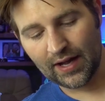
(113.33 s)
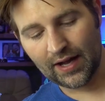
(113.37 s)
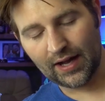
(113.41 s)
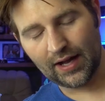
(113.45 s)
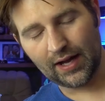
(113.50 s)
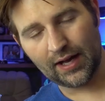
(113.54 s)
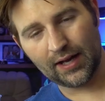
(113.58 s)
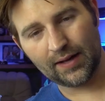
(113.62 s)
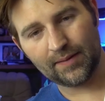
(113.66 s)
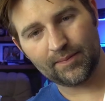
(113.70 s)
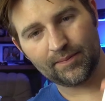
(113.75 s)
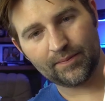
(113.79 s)

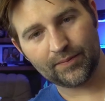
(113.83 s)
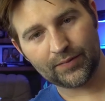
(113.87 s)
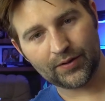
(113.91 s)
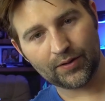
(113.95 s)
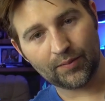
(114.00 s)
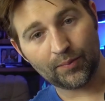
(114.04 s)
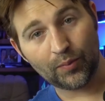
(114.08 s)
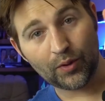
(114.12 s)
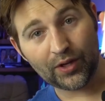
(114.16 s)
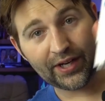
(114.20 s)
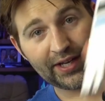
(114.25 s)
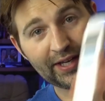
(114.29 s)
Um,
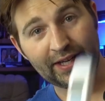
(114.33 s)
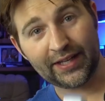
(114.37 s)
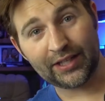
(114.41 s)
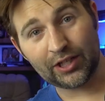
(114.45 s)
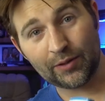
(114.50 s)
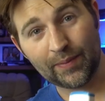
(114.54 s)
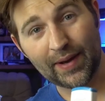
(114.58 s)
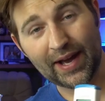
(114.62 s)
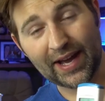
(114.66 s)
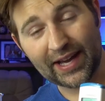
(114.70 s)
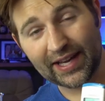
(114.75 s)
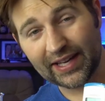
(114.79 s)
you'll put it in
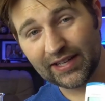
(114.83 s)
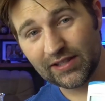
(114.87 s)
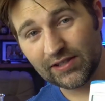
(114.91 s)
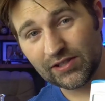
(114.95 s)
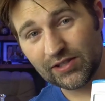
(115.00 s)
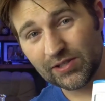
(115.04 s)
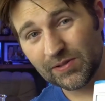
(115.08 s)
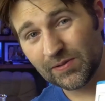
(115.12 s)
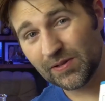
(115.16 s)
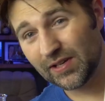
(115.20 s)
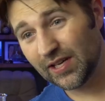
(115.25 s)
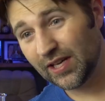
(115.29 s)
your
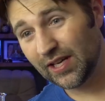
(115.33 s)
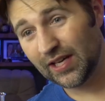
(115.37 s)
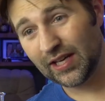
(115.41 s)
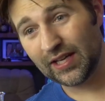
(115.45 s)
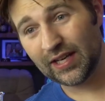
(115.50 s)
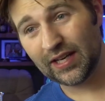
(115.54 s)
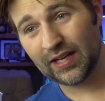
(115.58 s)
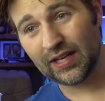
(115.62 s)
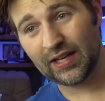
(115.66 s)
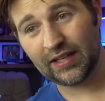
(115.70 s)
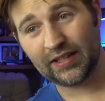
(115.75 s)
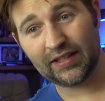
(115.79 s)
package
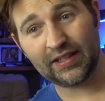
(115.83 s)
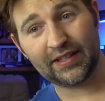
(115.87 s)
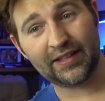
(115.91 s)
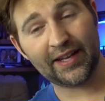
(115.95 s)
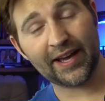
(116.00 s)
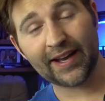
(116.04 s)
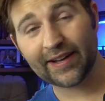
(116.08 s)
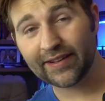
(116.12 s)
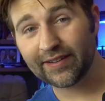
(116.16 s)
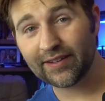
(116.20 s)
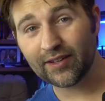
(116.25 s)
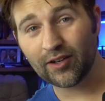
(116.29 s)
and it
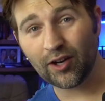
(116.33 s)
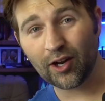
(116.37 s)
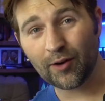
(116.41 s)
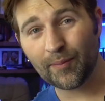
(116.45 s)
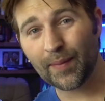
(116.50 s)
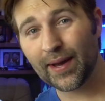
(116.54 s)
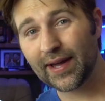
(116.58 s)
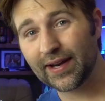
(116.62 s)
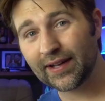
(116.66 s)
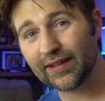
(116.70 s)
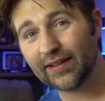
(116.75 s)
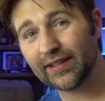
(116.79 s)
detects it
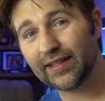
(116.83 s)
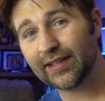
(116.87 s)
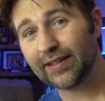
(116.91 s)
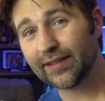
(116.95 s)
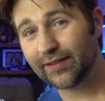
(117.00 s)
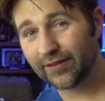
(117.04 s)
automatically.